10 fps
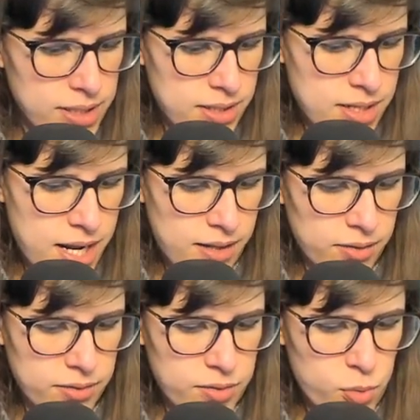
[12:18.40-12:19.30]

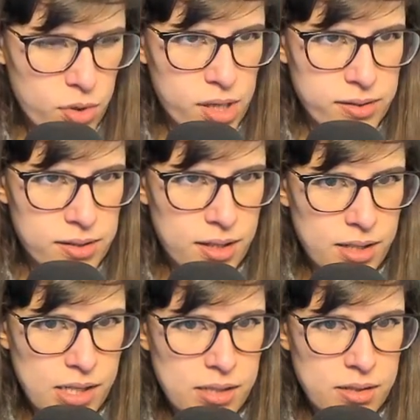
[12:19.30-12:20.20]
nails. What else did I
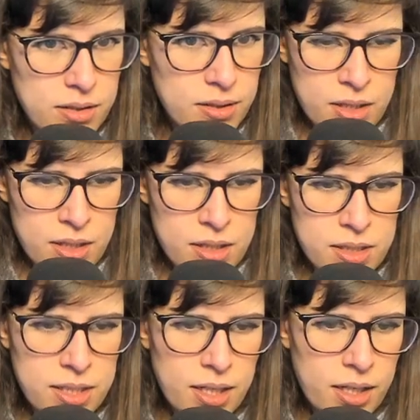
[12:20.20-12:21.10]
need?
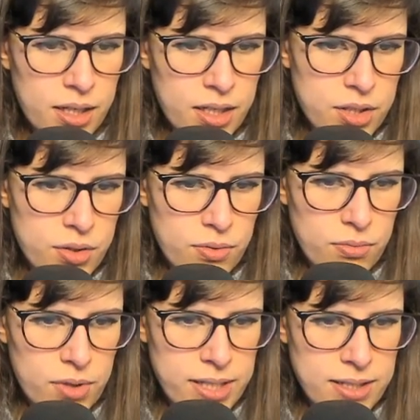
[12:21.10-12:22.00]
Dehyde
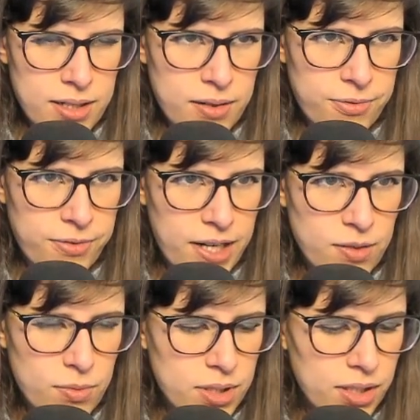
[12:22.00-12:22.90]
resin and
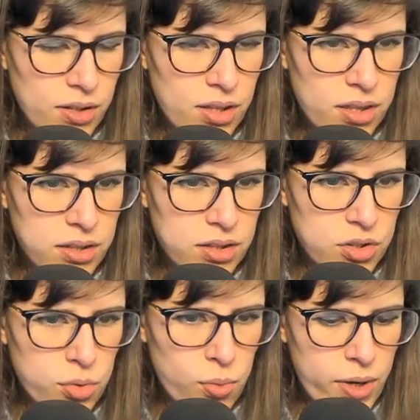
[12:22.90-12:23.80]
fine wood. I got
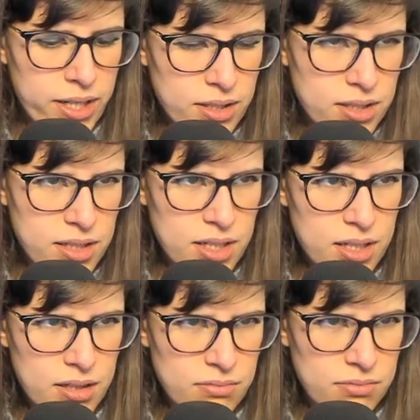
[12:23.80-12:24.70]

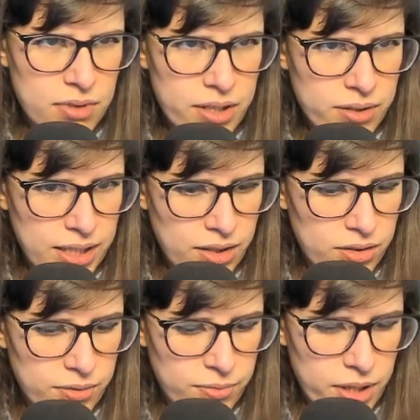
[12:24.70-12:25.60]
20. Oh, I don't think I got
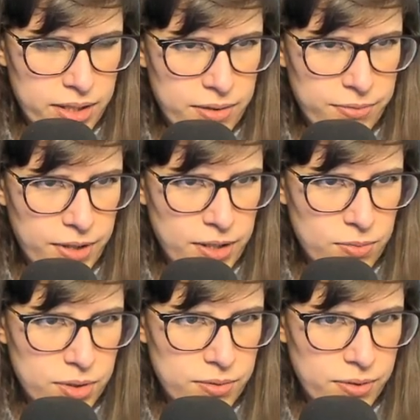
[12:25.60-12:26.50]
enough fine
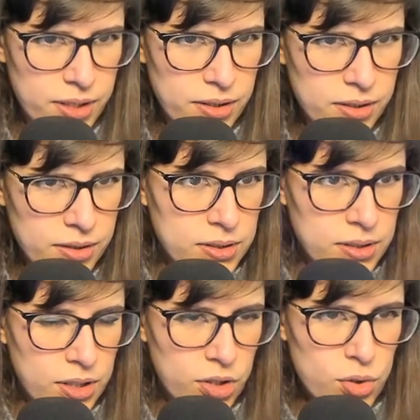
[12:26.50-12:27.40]
wood. I
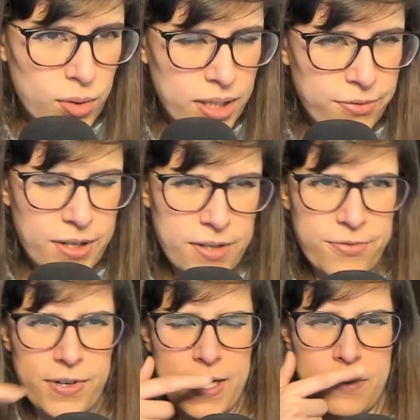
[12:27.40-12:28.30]
got 25
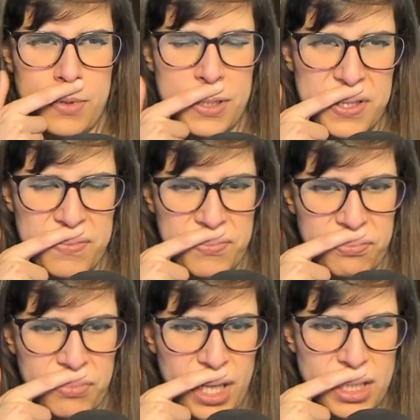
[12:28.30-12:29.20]
fine wood.
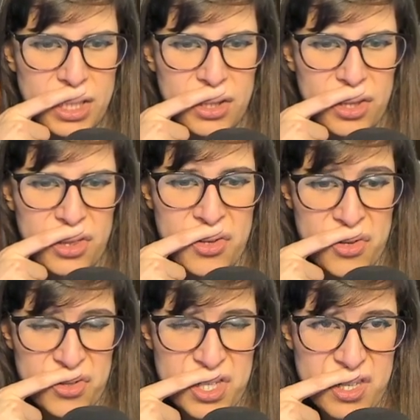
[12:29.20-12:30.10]
I need
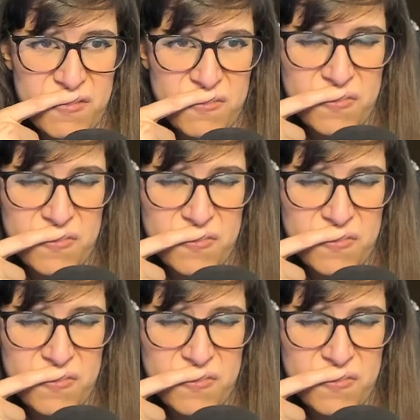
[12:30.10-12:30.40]
30.